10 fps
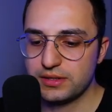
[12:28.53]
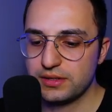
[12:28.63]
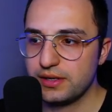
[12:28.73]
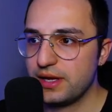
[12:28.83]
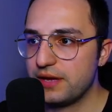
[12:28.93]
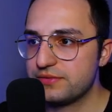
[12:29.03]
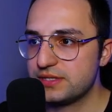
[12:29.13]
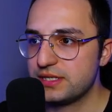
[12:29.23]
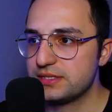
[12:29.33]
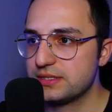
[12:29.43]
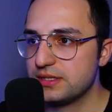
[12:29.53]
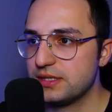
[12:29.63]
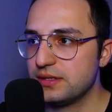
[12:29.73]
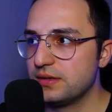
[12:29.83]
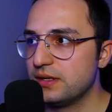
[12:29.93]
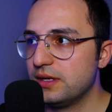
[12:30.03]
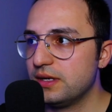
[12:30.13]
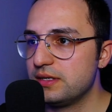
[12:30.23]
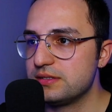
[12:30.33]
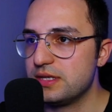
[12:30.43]
F6
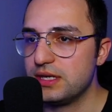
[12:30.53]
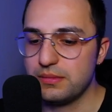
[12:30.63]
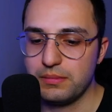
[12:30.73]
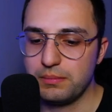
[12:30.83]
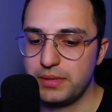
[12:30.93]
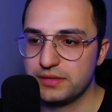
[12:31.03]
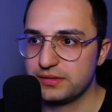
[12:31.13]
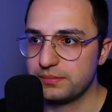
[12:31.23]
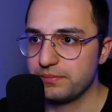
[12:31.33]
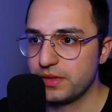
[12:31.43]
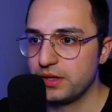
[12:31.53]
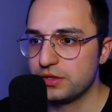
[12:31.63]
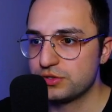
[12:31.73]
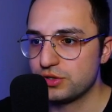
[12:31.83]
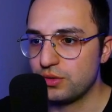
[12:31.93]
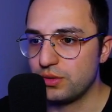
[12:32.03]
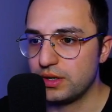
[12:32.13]
is the bottom. So